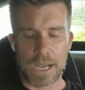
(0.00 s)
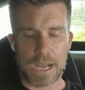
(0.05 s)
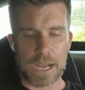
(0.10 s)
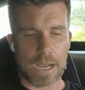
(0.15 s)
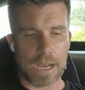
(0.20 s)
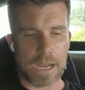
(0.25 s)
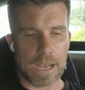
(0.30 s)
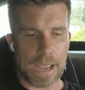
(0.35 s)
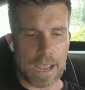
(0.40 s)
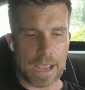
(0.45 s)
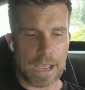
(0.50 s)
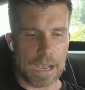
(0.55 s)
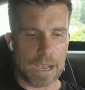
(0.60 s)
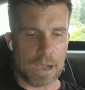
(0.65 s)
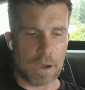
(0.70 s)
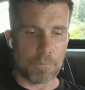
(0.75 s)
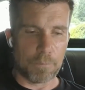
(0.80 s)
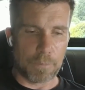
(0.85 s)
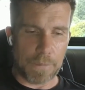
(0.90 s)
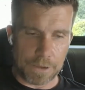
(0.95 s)
uh,
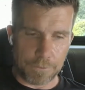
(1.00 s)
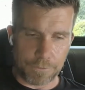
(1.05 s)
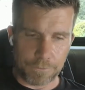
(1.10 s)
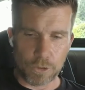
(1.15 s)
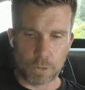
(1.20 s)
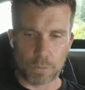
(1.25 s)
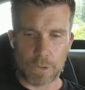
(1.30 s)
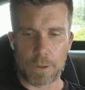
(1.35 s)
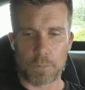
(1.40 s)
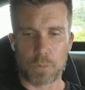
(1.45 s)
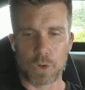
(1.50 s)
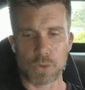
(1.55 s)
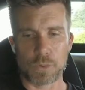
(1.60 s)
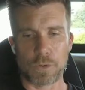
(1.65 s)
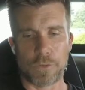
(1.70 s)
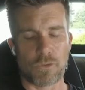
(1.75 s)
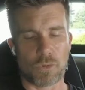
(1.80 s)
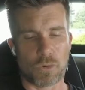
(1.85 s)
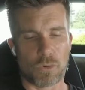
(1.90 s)
our main fuel map, which we've